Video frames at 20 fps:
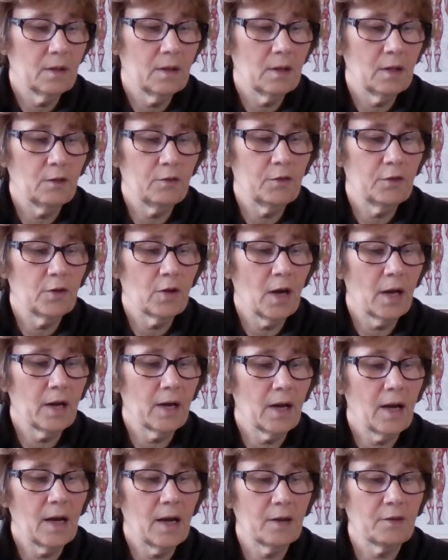If you're on
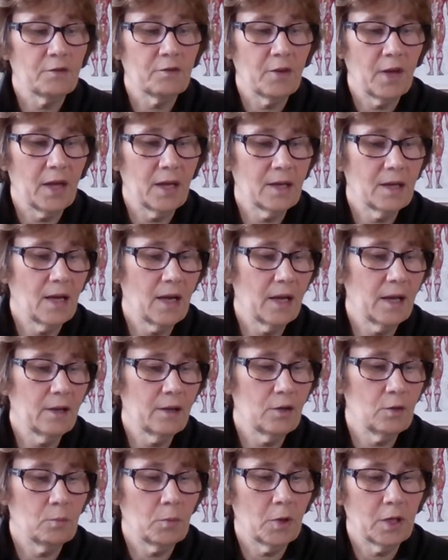a high-fat
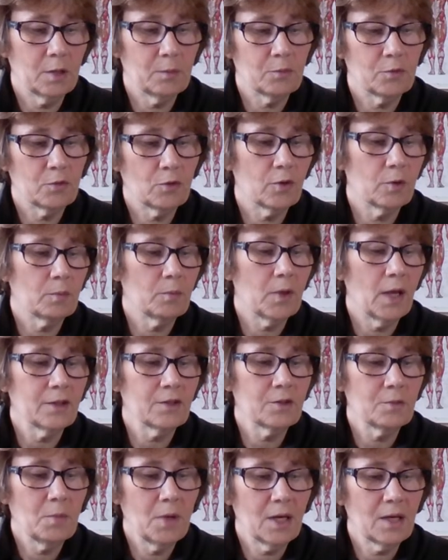diet, you might absorb
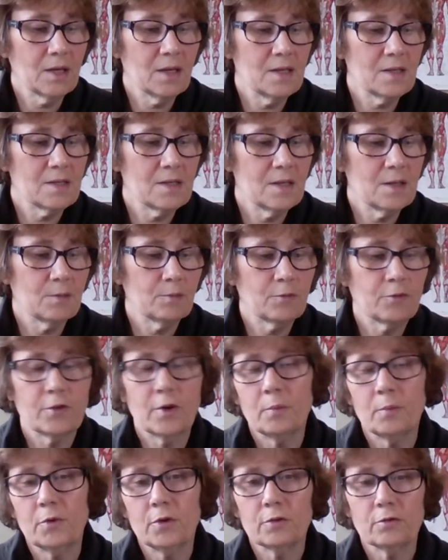less magnesium
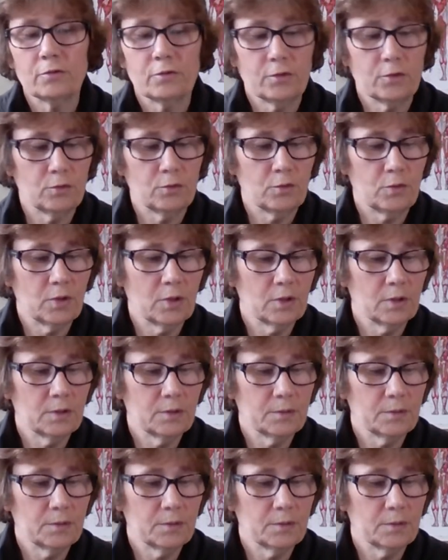from your food.